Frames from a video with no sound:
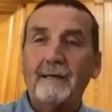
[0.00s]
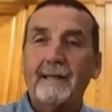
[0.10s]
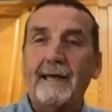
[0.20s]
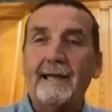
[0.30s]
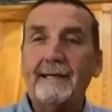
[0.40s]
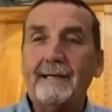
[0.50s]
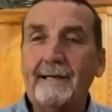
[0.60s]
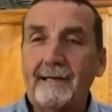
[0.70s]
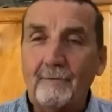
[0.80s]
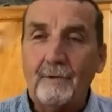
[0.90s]
landed,
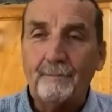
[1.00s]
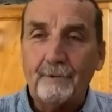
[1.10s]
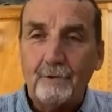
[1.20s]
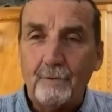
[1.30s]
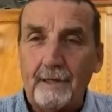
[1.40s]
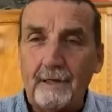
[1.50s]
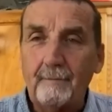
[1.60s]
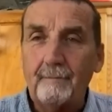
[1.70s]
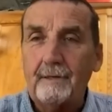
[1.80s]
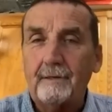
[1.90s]
and he went between
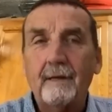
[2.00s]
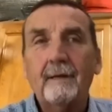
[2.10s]
them, and